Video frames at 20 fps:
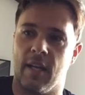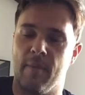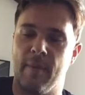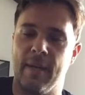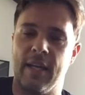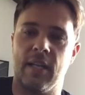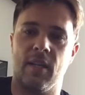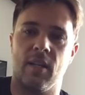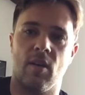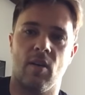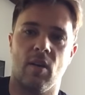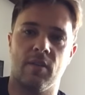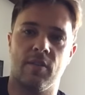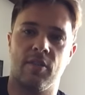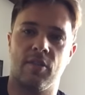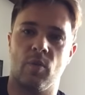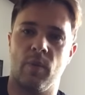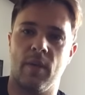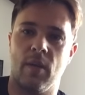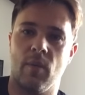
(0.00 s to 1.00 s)
immediately called
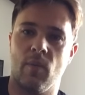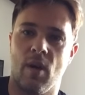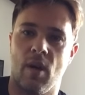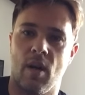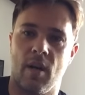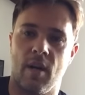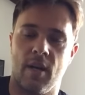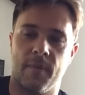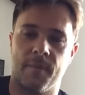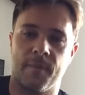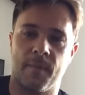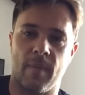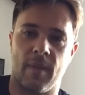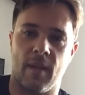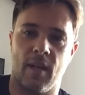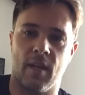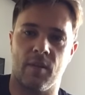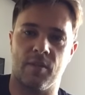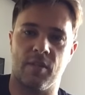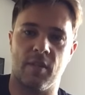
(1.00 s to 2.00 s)
Sweetwater
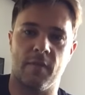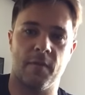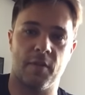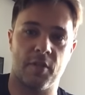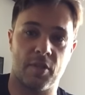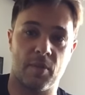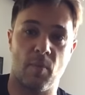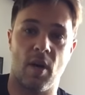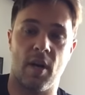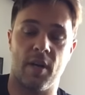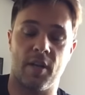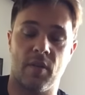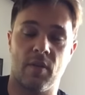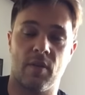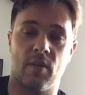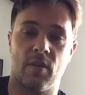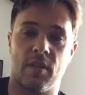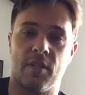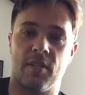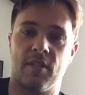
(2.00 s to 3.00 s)
because if you're smart, you're
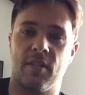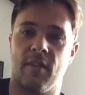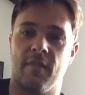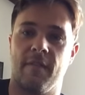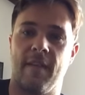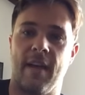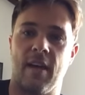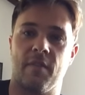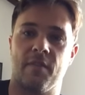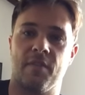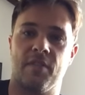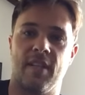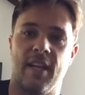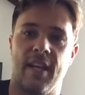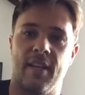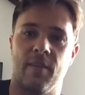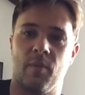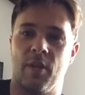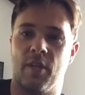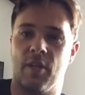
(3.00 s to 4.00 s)
going to order stuff out of
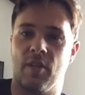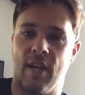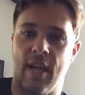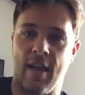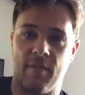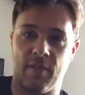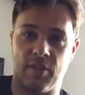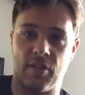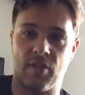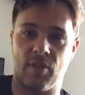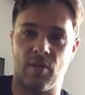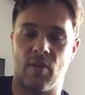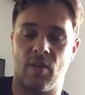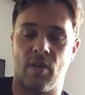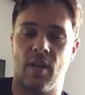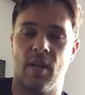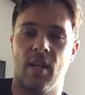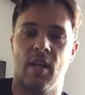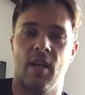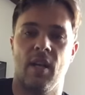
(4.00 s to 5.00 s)
state where you don't have a
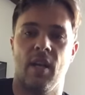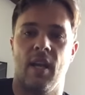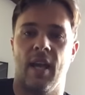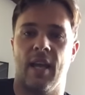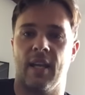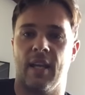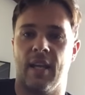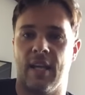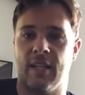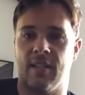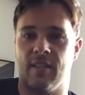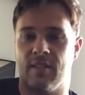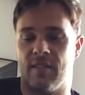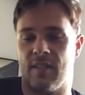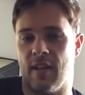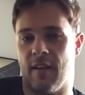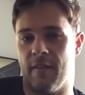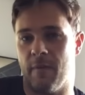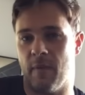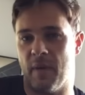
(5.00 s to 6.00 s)
store and get
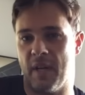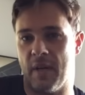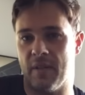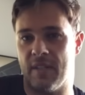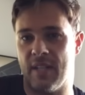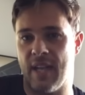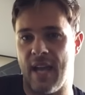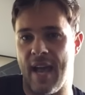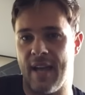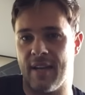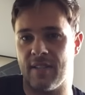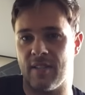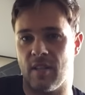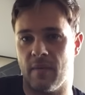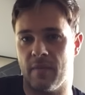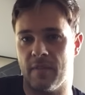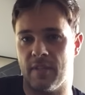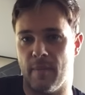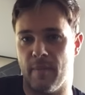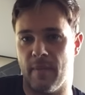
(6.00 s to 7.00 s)
stuff without tax and
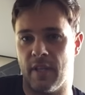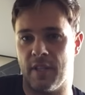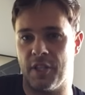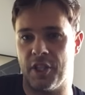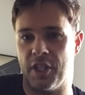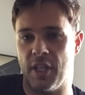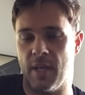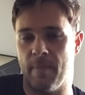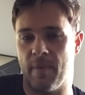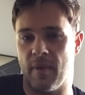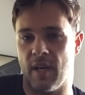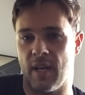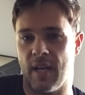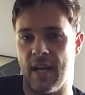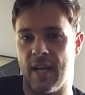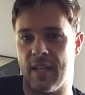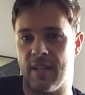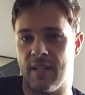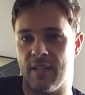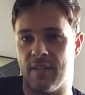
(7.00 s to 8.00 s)
obviously much cheaper. I
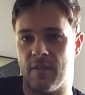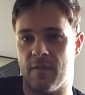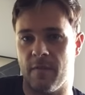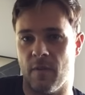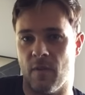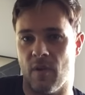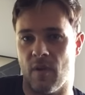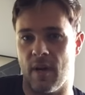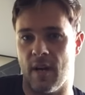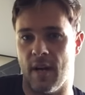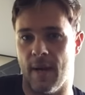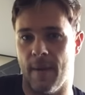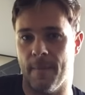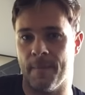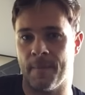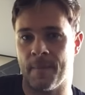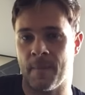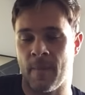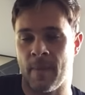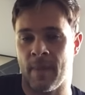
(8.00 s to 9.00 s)
got this for
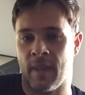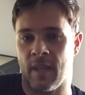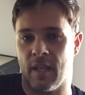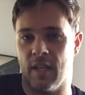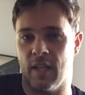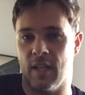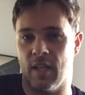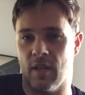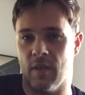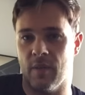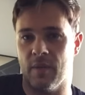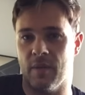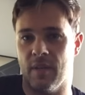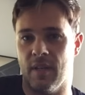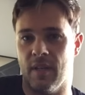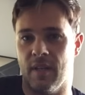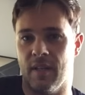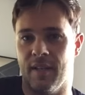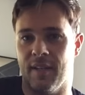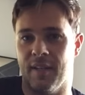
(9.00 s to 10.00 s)
um, you know,
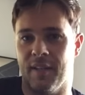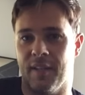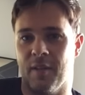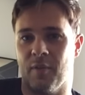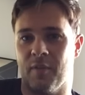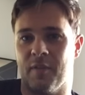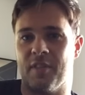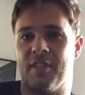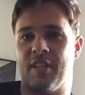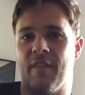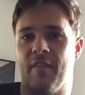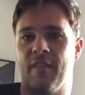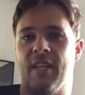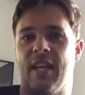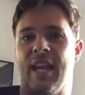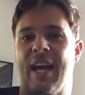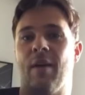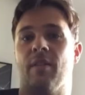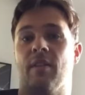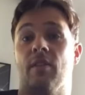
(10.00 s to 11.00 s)
a little over
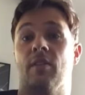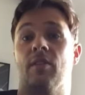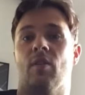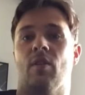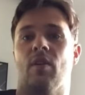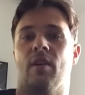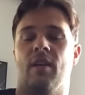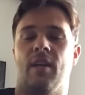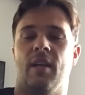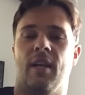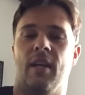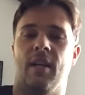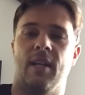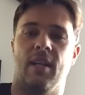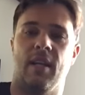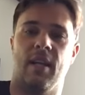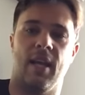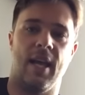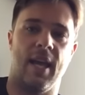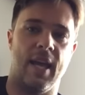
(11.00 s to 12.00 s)
17 out the door.
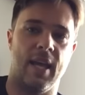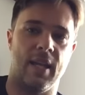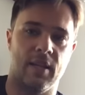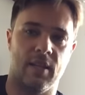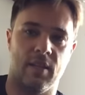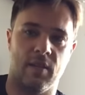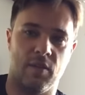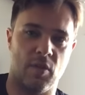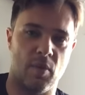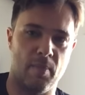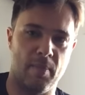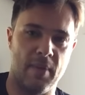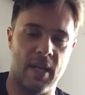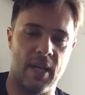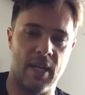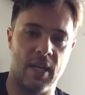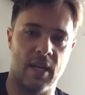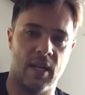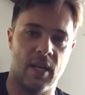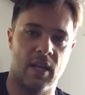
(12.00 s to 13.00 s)
And, and to
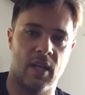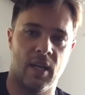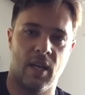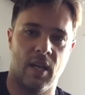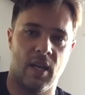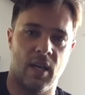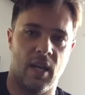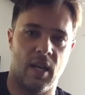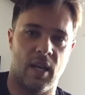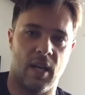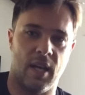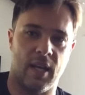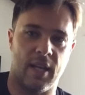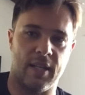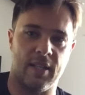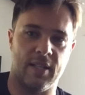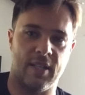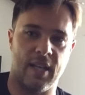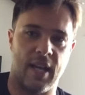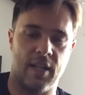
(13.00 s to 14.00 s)
me, uh, I
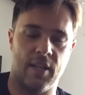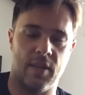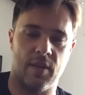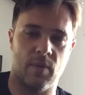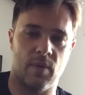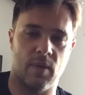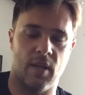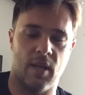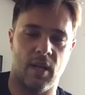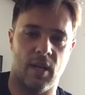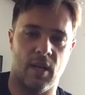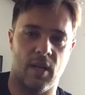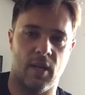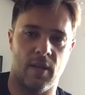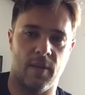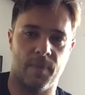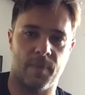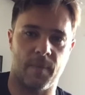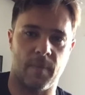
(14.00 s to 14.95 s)
can tell you, uh,